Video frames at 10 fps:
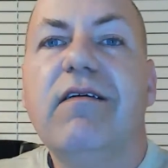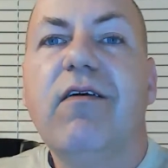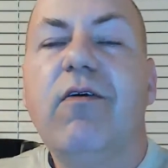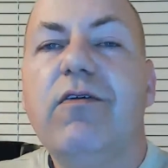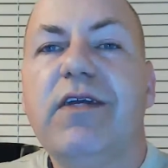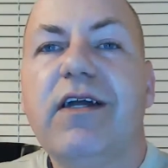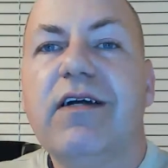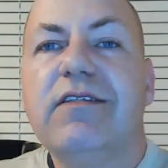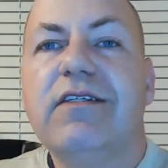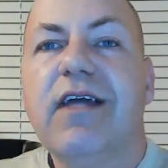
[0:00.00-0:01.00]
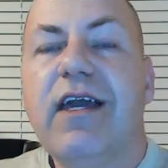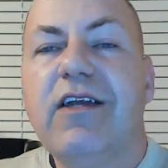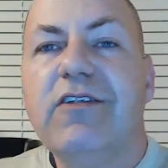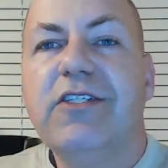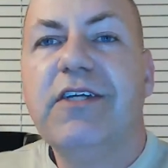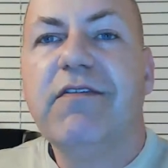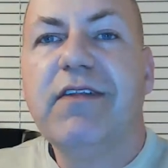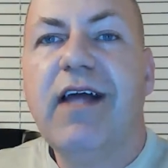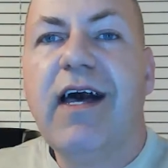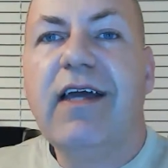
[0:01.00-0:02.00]
holding on to the energy of
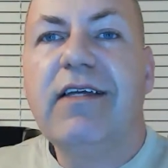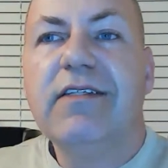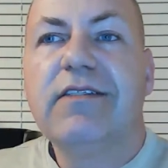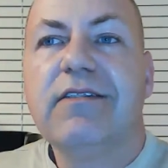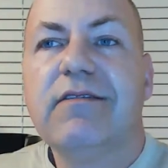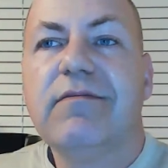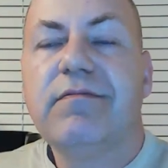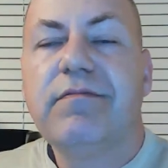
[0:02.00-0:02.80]
lies.